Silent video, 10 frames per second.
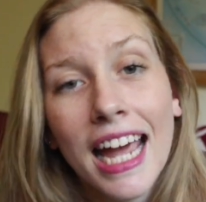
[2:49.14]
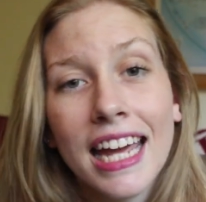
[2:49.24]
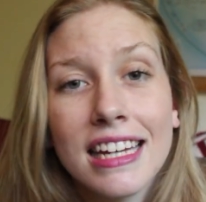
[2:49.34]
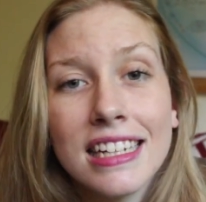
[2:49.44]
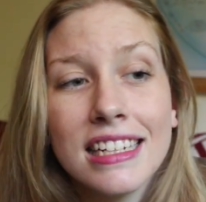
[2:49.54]

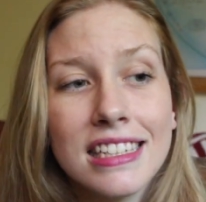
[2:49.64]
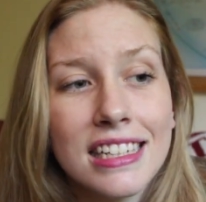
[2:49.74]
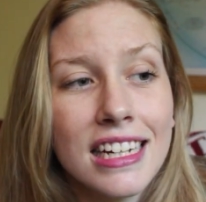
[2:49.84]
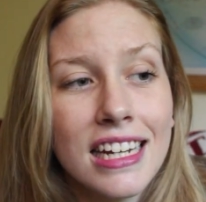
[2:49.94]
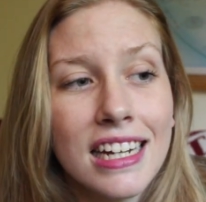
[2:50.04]

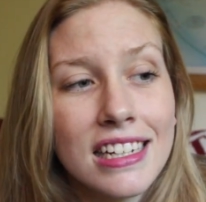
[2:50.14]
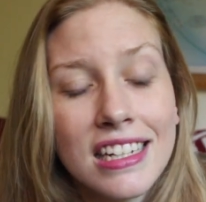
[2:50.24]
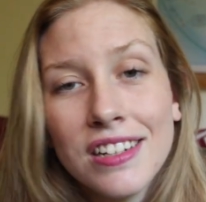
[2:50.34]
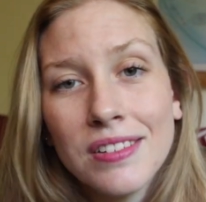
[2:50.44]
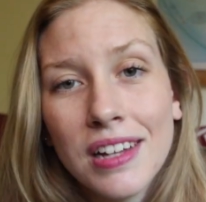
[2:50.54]
and
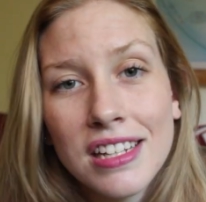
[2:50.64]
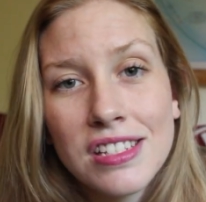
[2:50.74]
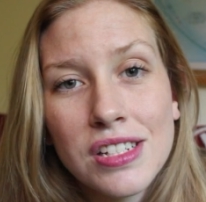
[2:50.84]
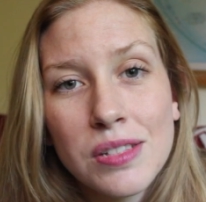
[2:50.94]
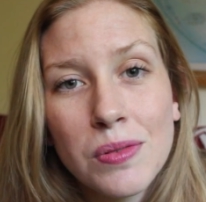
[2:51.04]
you know,
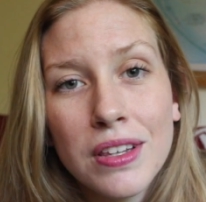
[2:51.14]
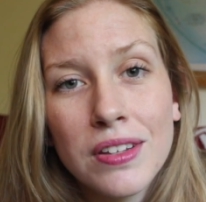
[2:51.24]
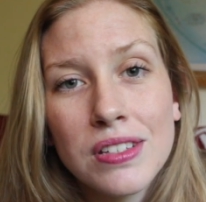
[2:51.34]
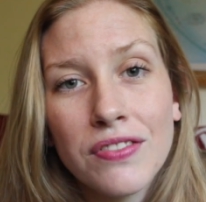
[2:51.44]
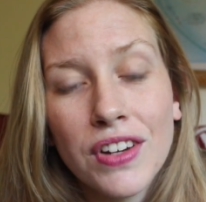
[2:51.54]
it's just one of
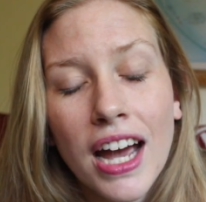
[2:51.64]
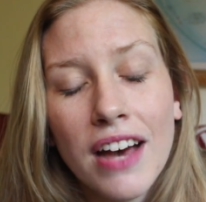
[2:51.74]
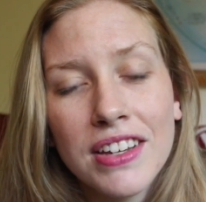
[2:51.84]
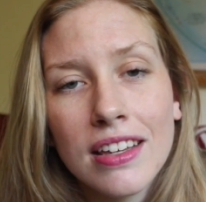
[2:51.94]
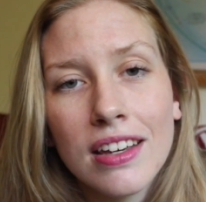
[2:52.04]
those, if you're
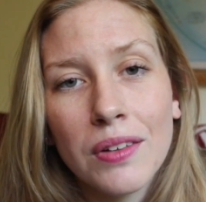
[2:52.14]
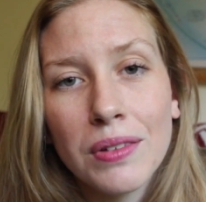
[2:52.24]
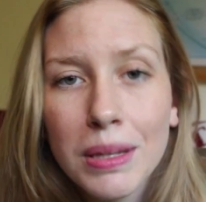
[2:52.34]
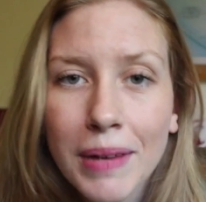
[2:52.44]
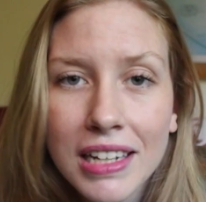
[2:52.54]
having a
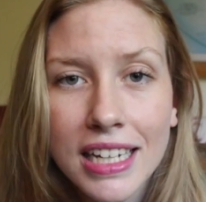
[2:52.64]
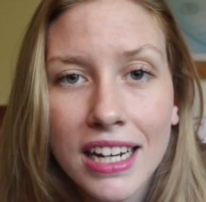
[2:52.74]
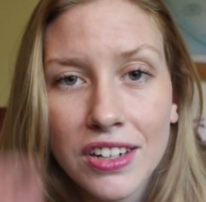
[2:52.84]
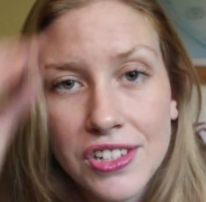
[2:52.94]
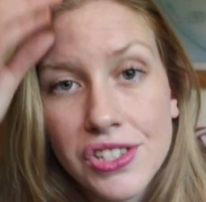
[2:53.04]
really bad
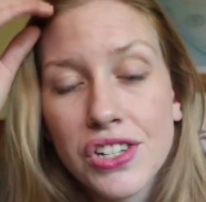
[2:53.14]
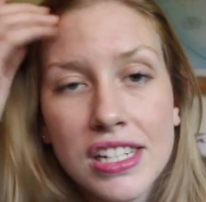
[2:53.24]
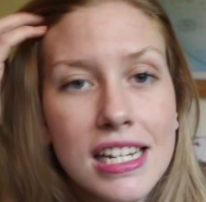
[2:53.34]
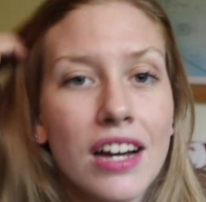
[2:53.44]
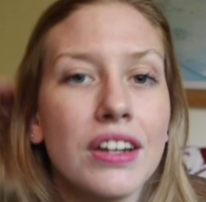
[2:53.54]
day, you're just
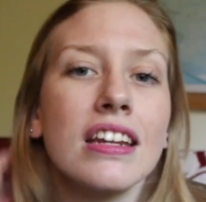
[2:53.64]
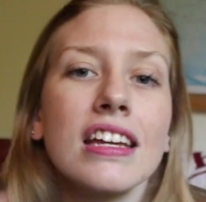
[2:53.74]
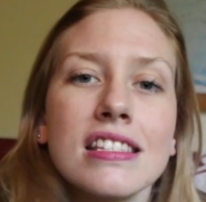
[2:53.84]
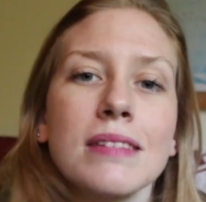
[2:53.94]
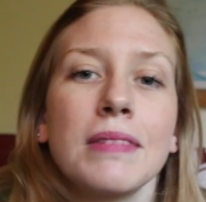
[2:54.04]
stressed out, you
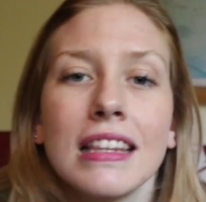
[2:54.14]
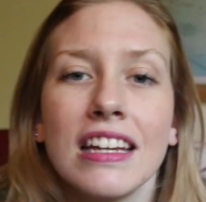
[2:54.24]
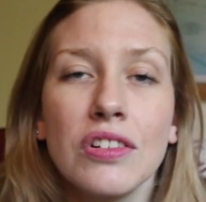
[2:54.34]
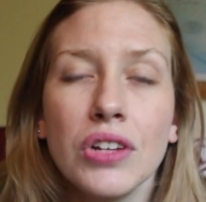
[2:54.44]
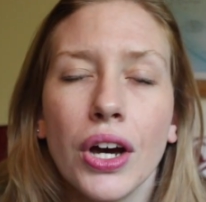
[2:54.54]
need something
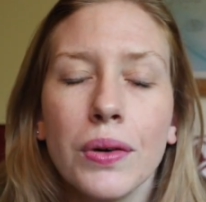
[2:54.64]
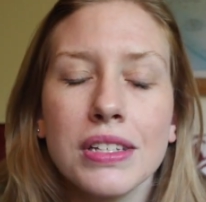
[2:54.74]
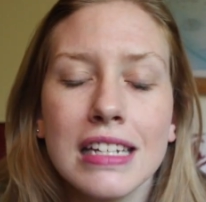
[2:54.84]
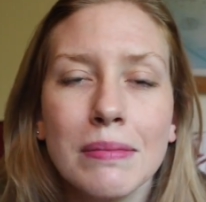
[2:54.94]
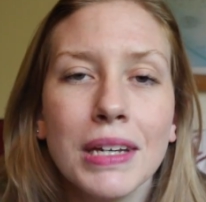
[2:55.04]
that you know
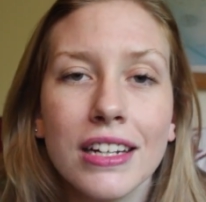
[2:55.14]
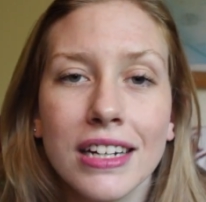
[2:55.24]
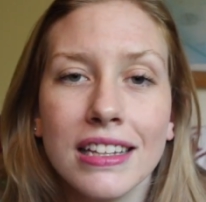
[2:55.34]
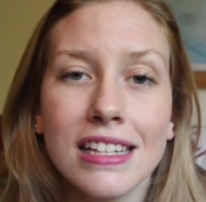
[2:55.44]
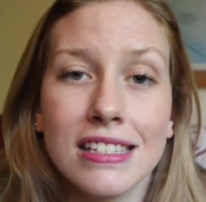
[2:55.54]
is going to be
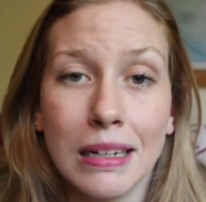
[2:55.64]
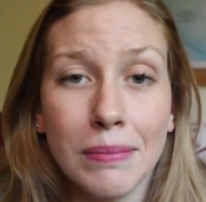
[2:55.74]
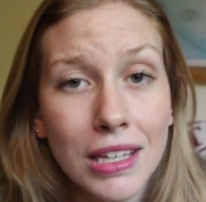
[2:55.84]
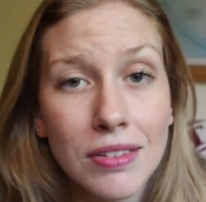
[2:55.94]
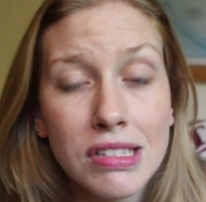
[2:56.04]
good, that's going to
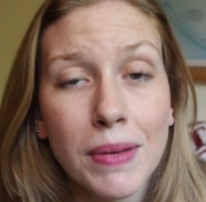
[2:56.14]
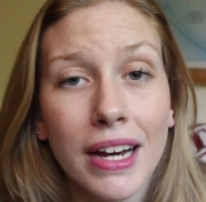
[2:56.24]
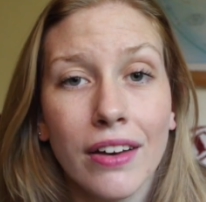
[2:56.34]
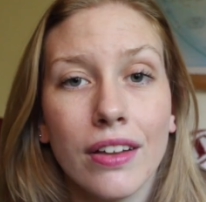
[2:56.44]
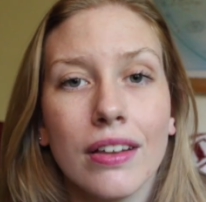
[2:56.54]
make you
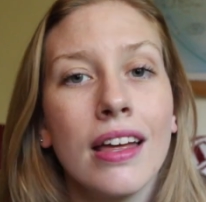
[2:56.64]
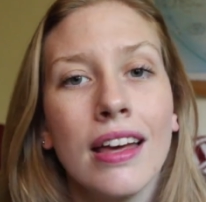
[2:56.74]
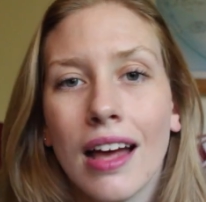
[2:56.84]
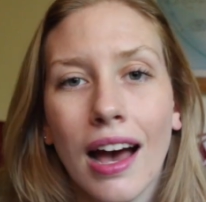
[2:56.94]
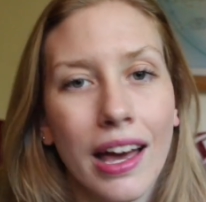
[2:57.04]
smile,
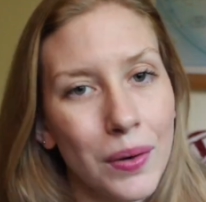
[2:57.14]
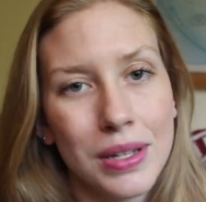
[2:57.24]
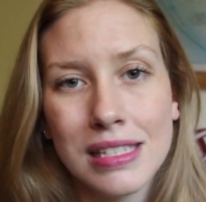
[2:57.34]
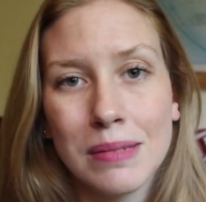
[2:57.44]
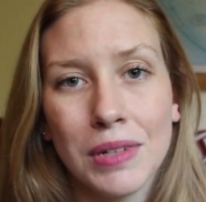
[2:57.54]
I
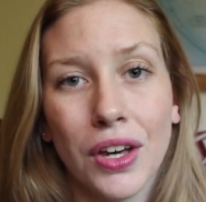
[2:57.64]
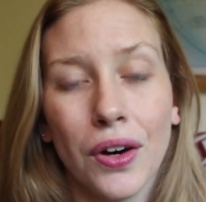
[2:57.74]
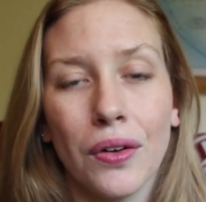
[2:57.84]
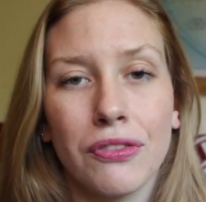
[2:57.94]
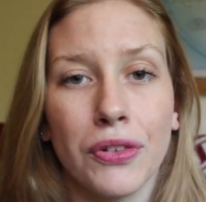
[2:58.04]
always seem to
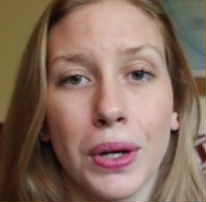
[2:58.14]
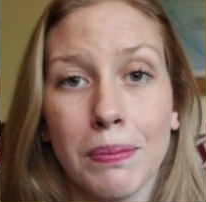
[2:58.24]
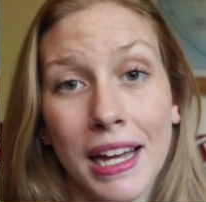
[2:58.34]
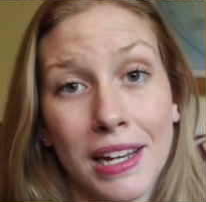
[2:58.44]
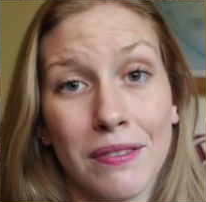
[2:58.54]
go for
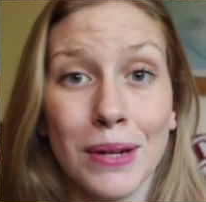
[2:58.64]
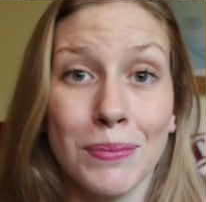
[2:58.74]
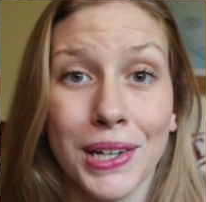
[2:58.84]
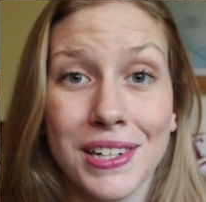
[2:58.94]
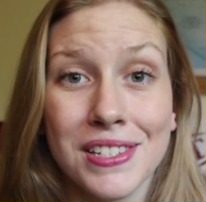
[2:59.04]
Penny Reid
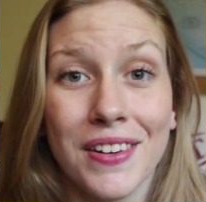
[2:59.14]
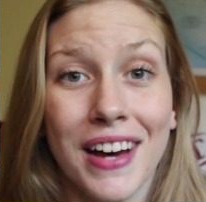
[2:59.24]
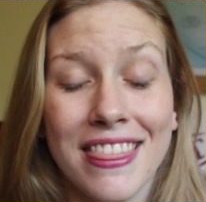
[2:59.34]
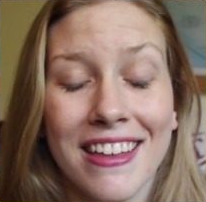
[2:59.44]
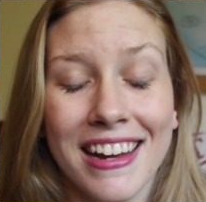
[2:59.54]
books, so
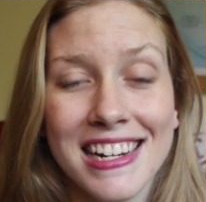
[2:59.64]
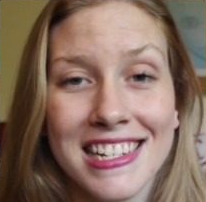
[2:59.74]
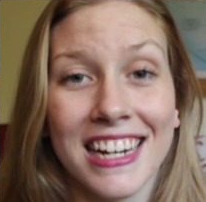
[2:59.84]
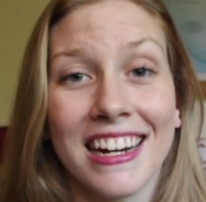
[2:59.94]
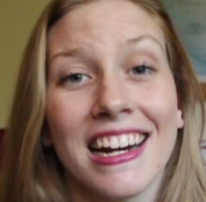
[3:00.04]
I thought I'd
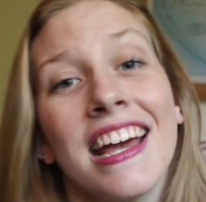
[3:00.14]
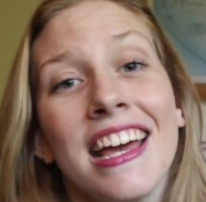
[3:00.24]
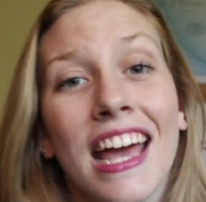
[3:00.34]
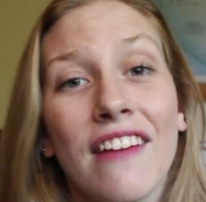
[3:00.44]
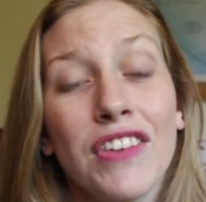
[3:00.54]
share.
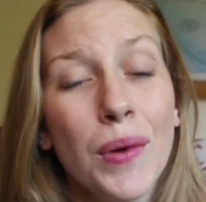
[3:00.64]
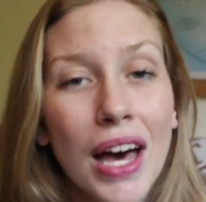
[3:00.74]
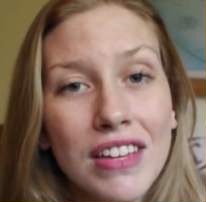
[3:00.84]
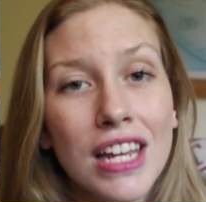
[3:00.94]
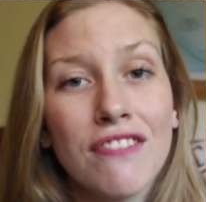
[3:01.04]
If you
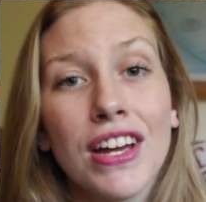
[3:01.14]
have any